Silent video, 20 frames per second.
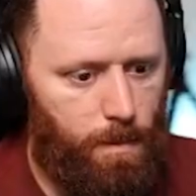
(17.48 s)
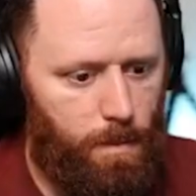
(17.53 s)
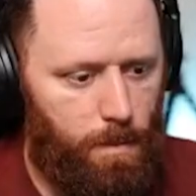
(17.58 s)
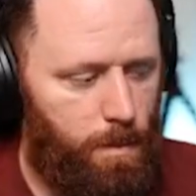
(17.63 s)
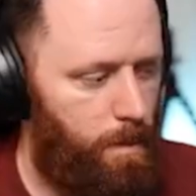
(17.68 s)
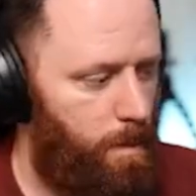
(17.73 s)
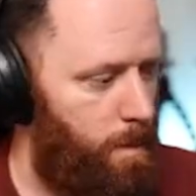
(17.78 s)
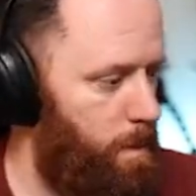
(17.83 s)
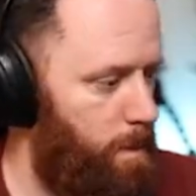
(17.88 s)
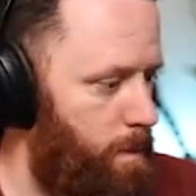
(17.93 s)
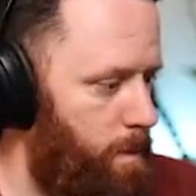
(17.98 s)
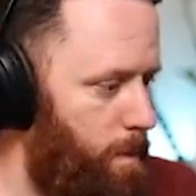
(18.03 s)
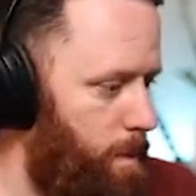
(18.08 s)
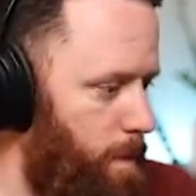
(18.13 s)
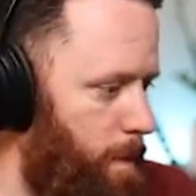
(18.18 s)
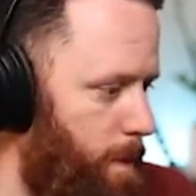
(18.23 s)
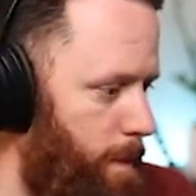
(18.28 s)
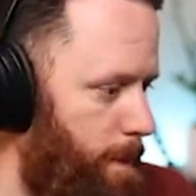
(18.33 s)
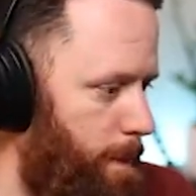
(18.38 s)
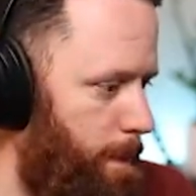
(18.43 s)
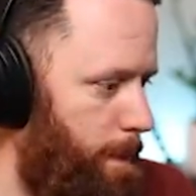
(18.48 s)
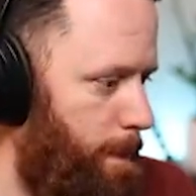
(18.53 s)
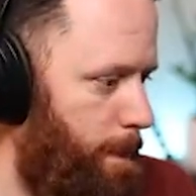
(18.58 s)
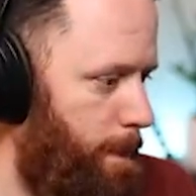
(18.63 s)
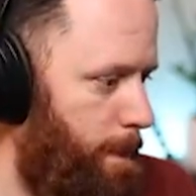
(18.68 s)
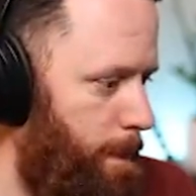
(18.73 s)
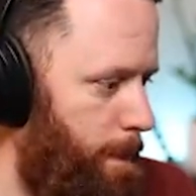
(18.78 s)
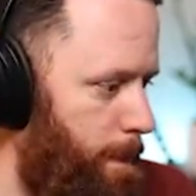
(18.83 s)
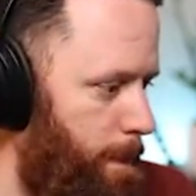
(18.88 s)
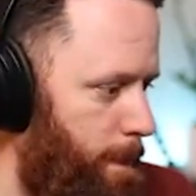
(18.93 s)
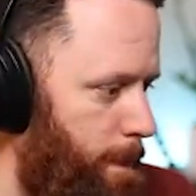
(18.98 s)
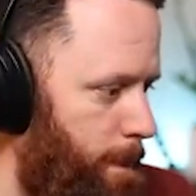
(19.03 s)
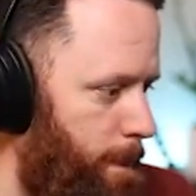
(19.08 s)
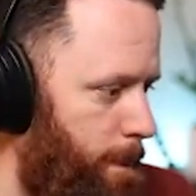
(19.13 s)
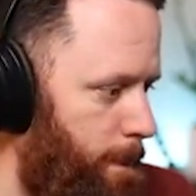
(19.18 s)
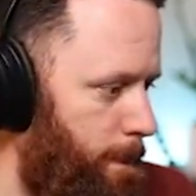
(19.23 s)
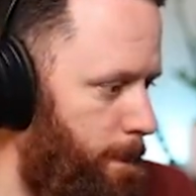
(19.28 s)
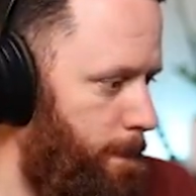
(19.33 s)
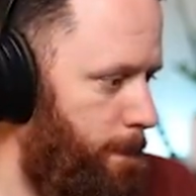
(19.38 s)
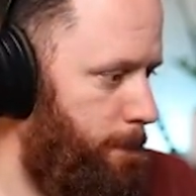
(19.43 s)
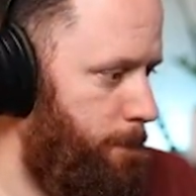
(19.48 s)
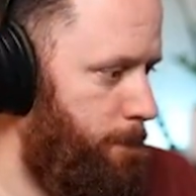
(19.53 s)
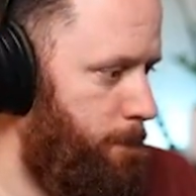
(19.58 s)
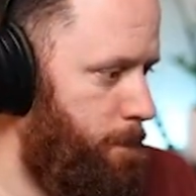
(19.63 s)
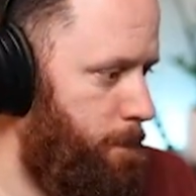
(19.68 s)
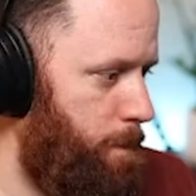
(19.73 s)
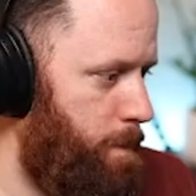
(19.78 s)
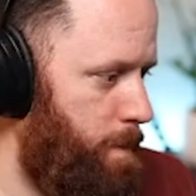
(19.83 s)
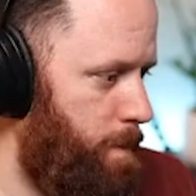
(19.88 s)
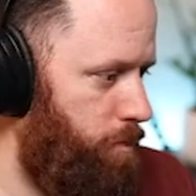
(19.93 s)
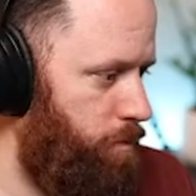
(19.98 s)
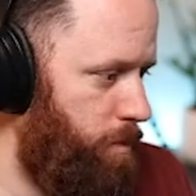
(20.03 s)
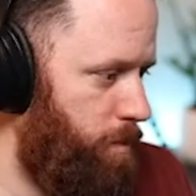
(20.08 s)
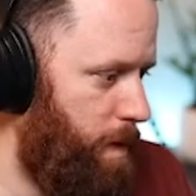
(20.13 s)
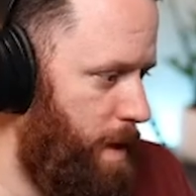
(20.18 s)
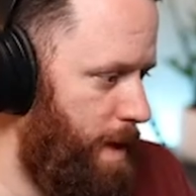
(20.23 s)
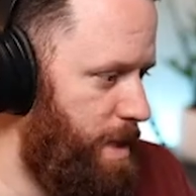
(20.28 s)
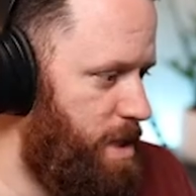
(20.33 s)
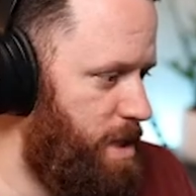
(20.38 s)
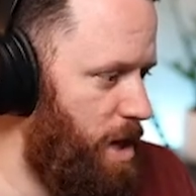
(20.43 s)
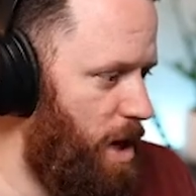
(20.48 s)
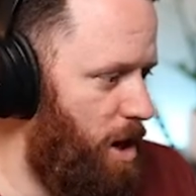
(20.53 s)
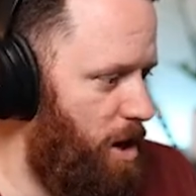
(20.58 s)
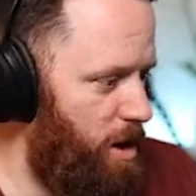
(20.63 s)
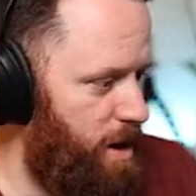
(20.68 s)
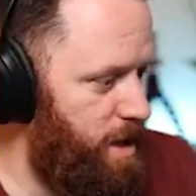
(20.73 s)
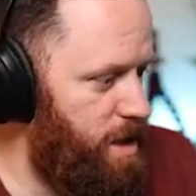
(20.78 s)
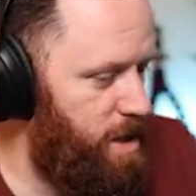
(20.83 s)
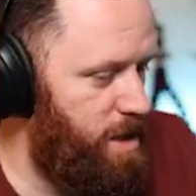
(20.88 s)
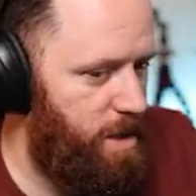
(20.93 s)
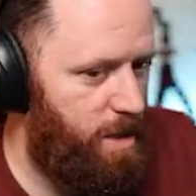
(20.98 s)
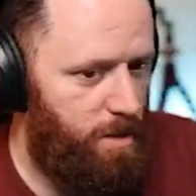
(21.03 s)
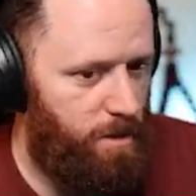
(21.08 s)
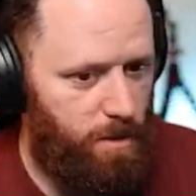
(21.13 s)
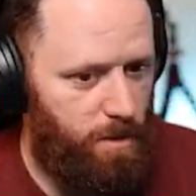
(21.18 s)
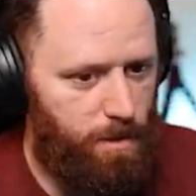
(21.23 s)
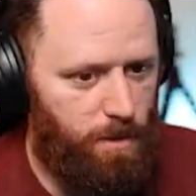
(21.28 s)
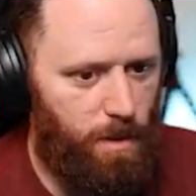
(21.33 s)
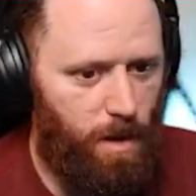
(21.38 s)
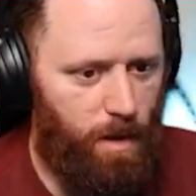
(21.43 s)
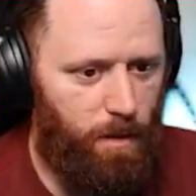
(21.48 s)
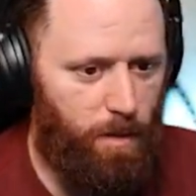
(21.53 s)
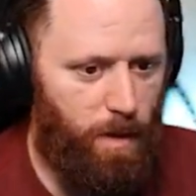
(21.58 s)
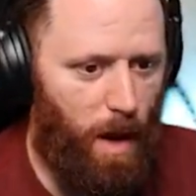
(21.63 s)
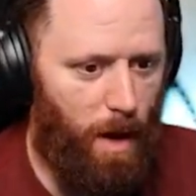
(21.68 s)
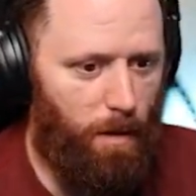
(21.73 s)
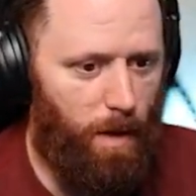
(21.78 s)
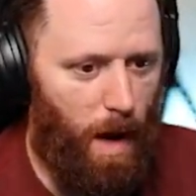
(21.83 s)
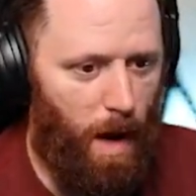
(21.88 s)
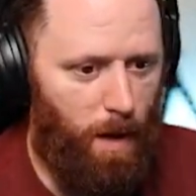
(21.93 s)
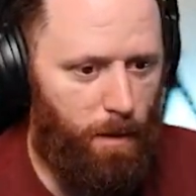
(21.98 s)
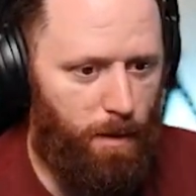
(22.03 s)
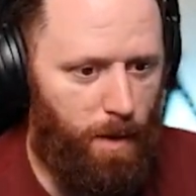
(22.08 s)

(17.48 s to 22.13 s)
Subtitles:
and I haven't done a whole lot of the main story. I've leveled up a second class, I've hung out at the Golden